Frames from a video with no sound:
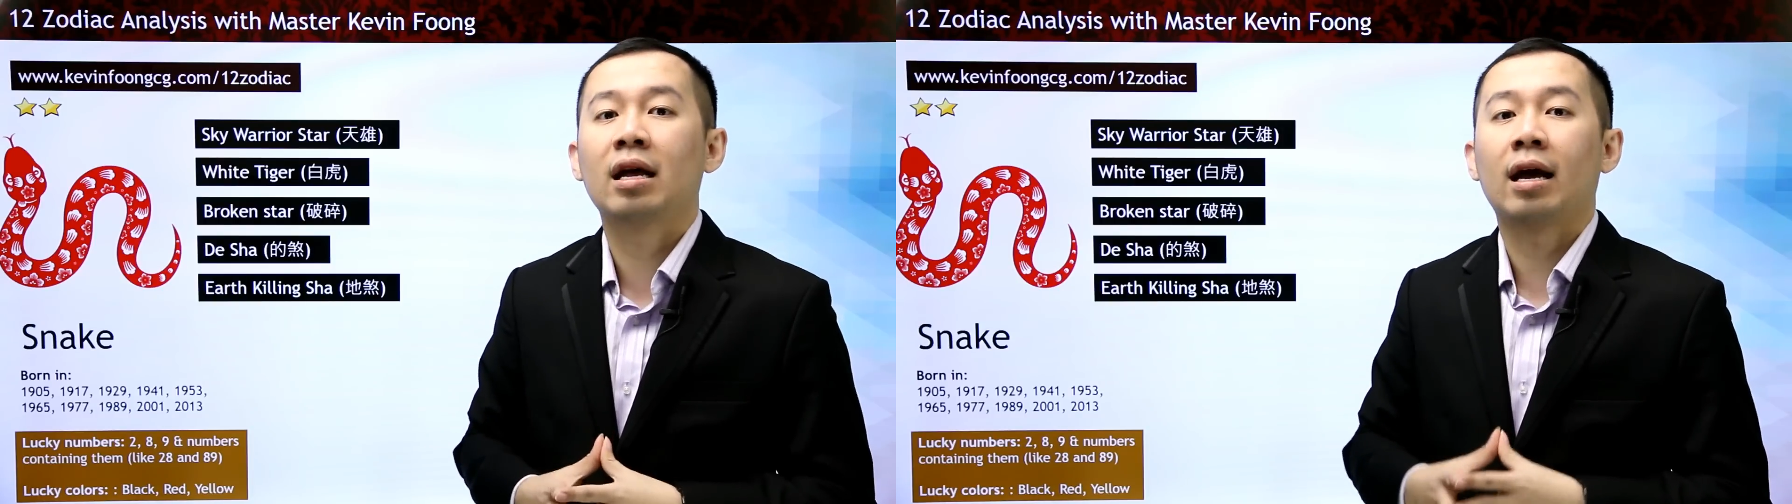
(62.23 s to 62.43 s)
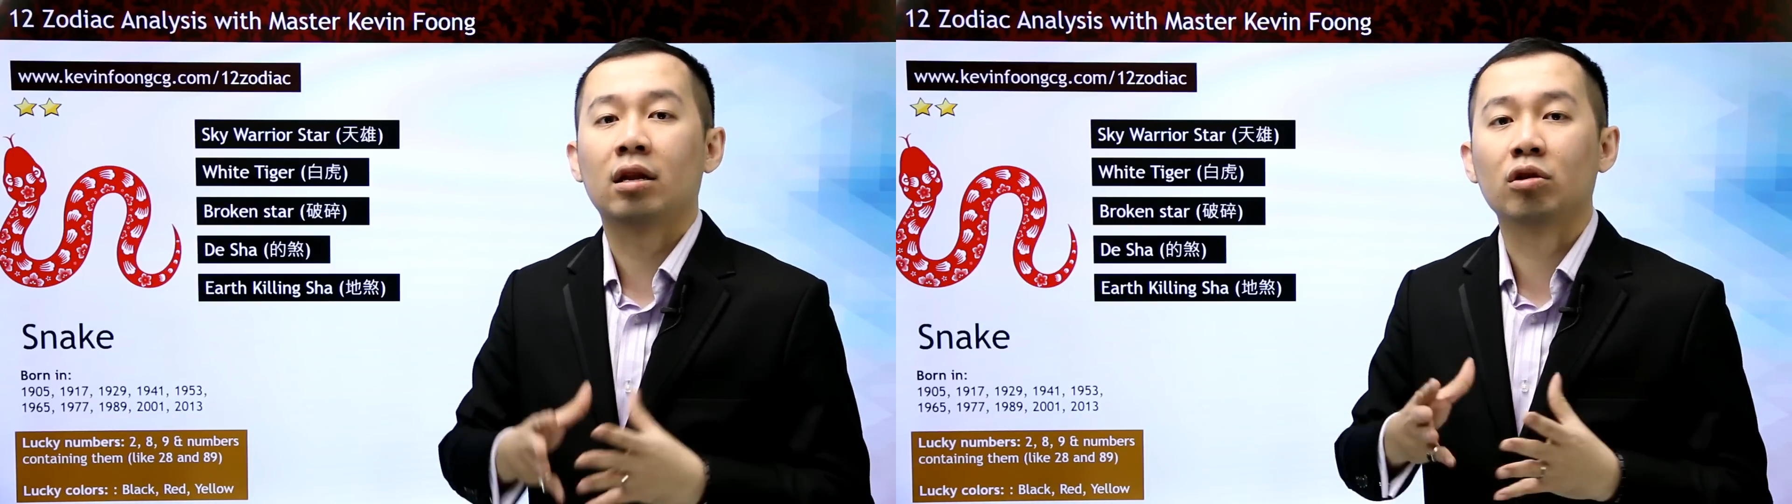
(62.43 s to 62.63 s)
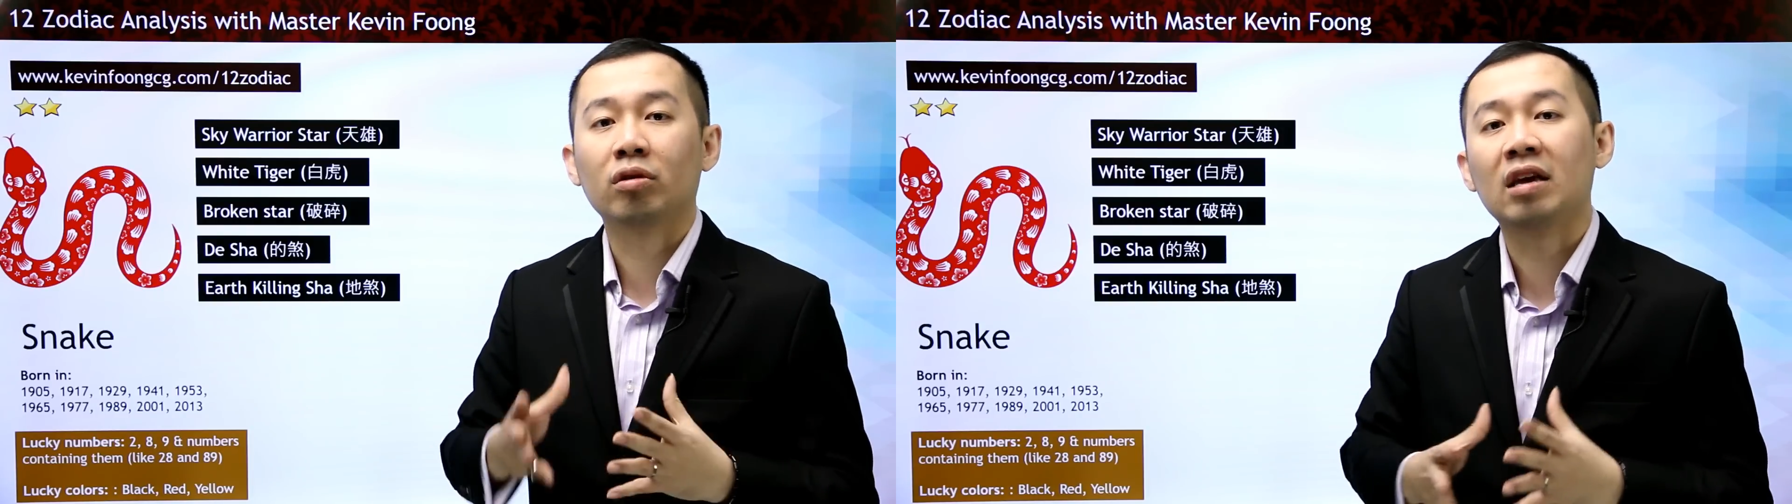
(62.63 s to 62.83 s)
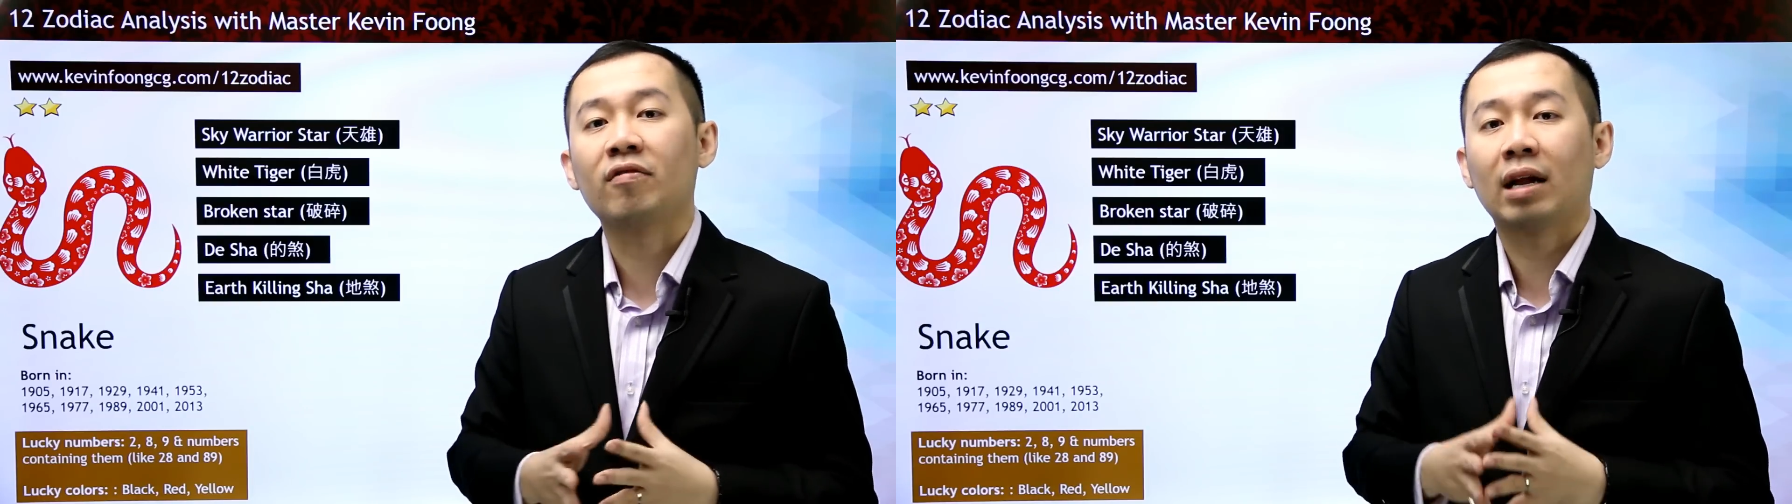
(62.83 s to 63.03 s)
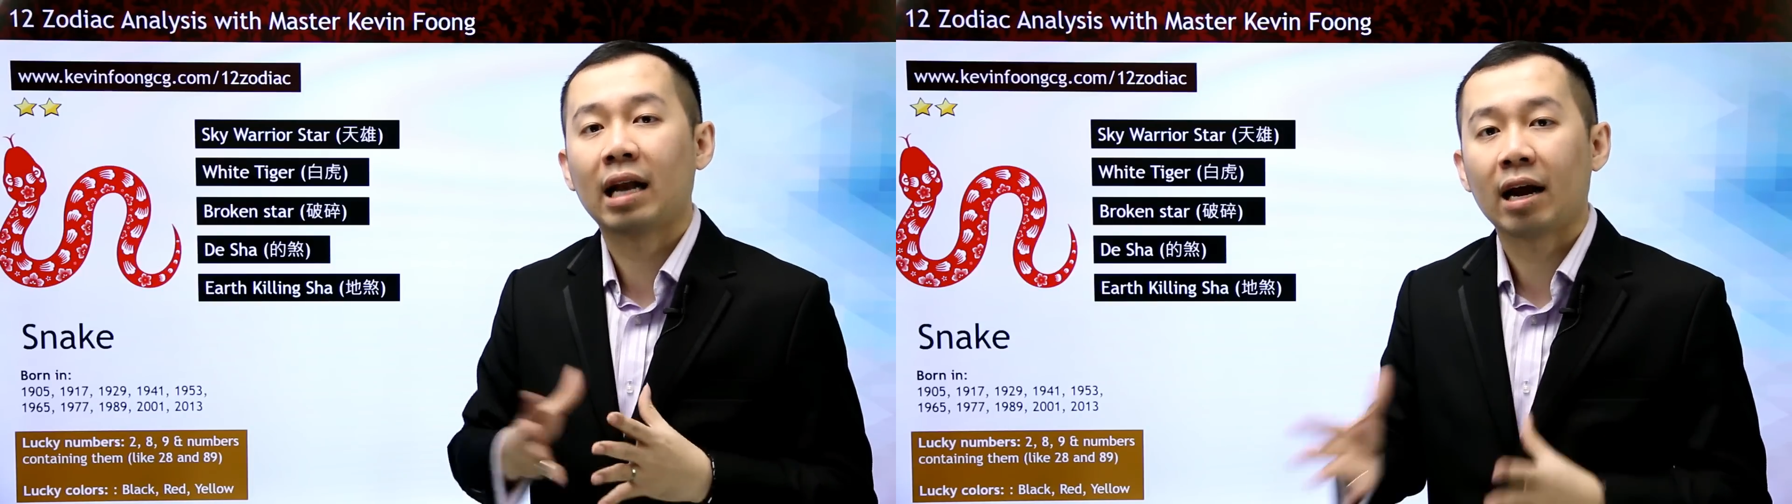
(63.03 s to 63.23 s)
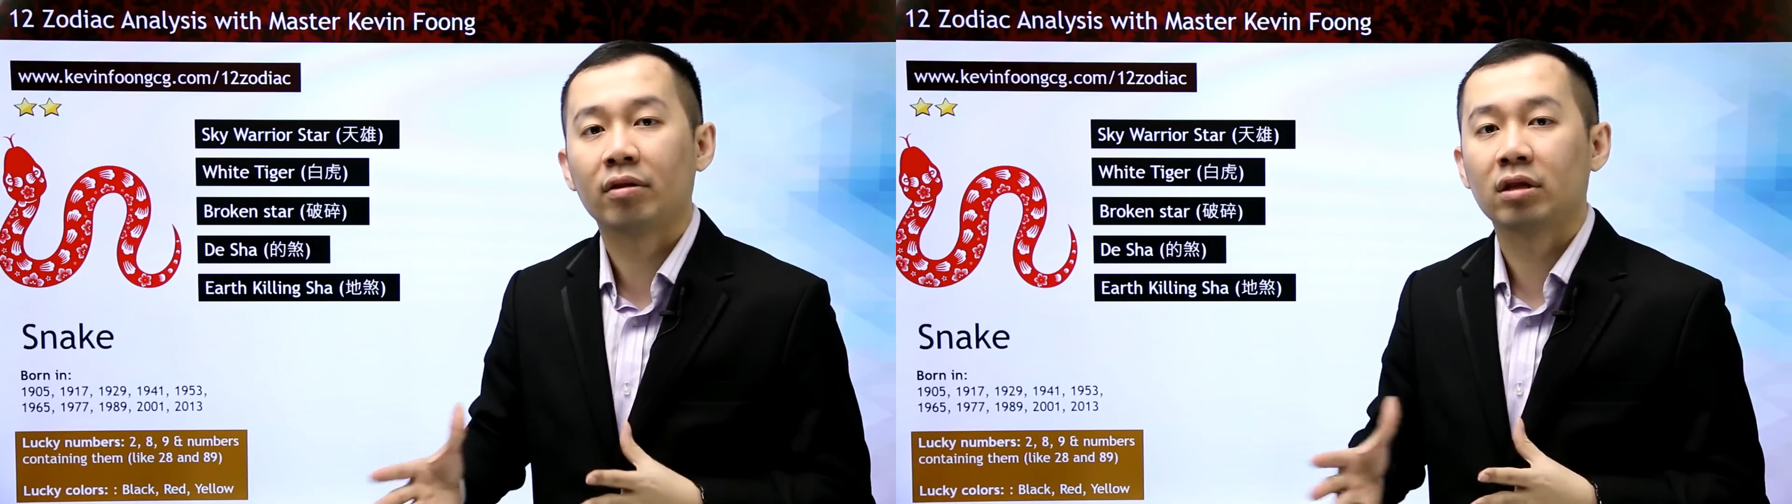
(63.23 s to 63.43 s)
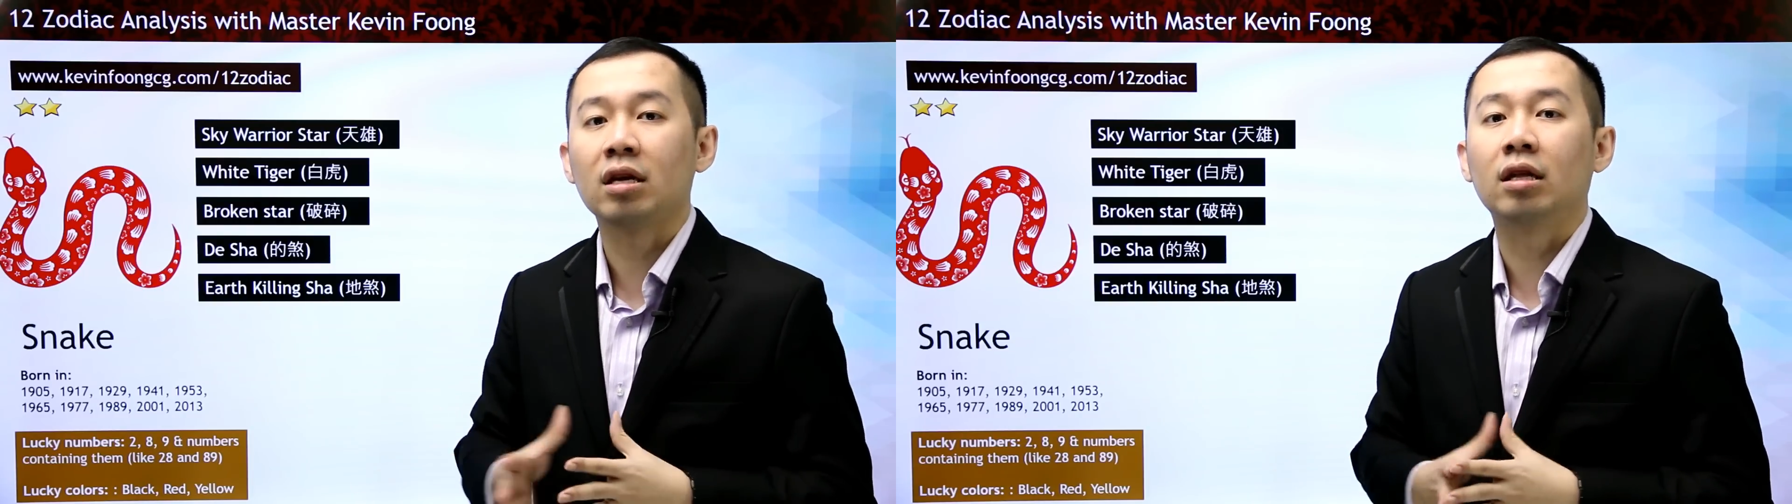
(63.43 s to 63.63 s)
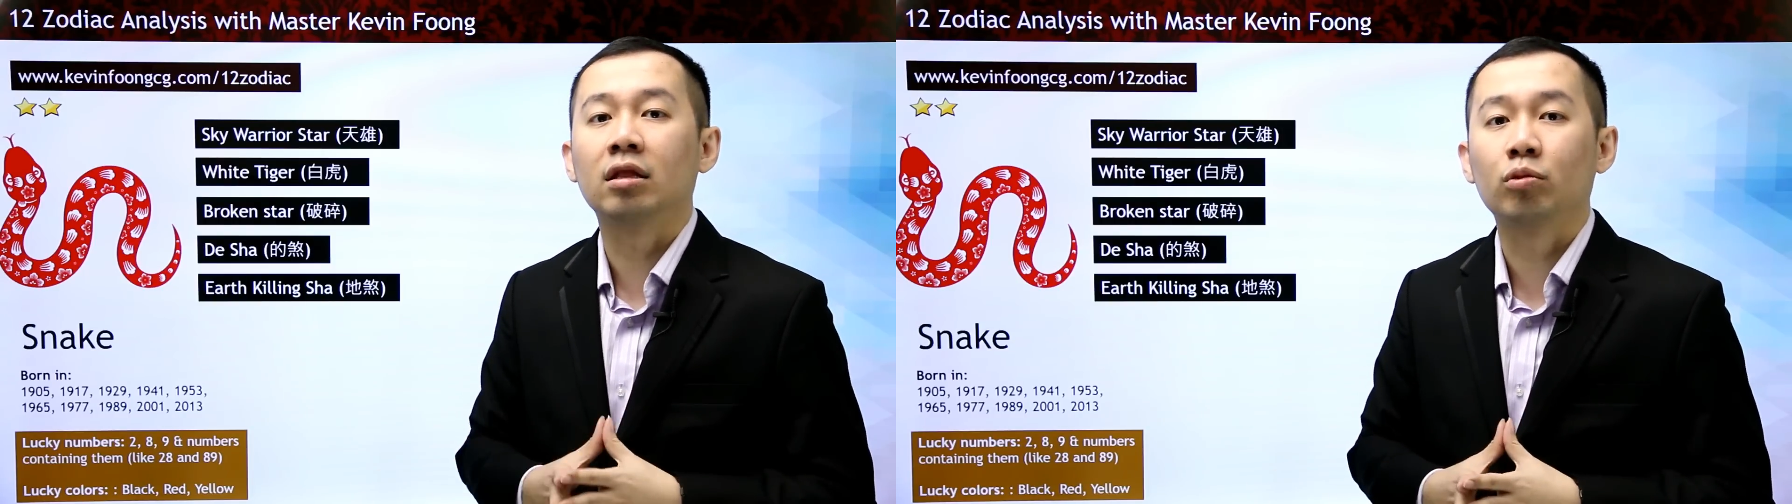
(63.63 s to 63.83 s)
that you give
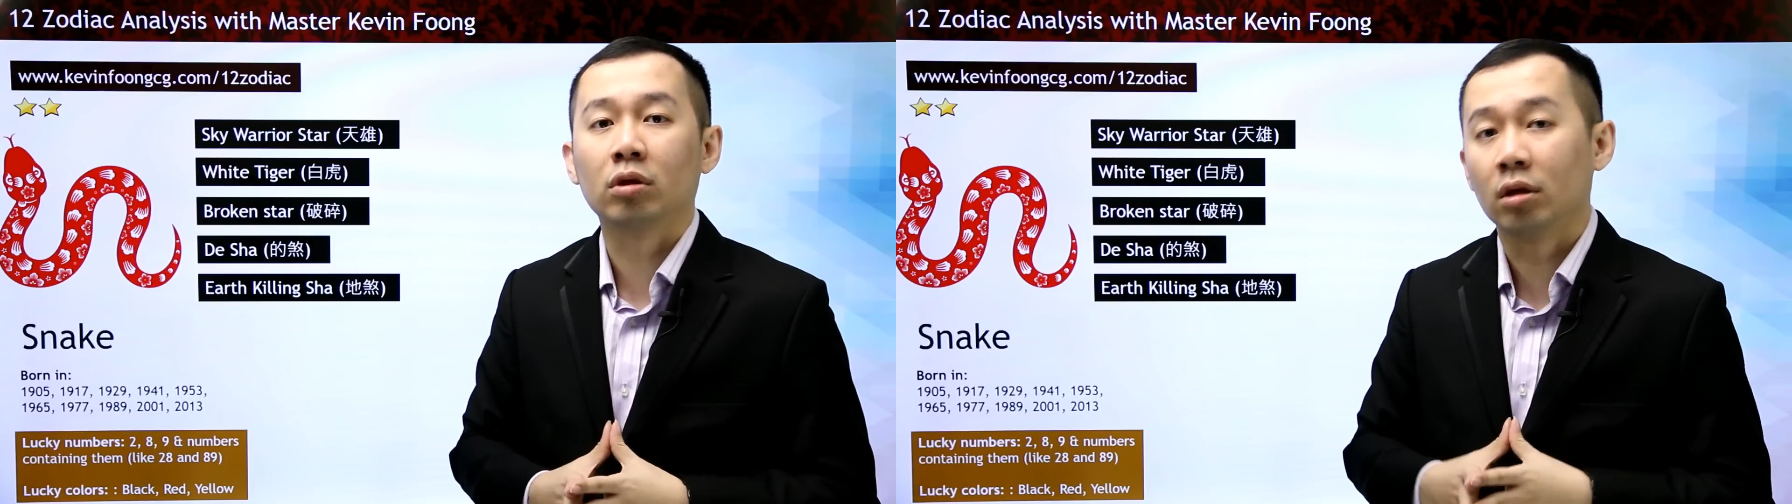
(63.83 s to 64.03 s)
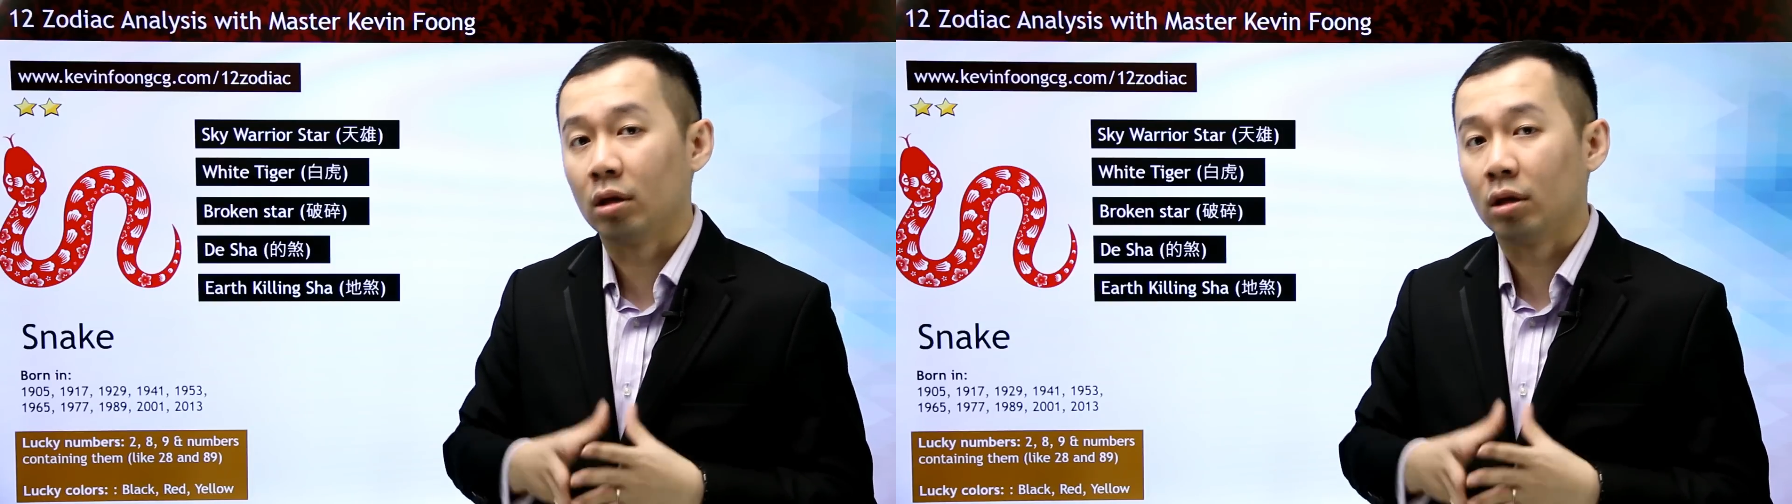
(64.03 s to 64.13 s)
clarity in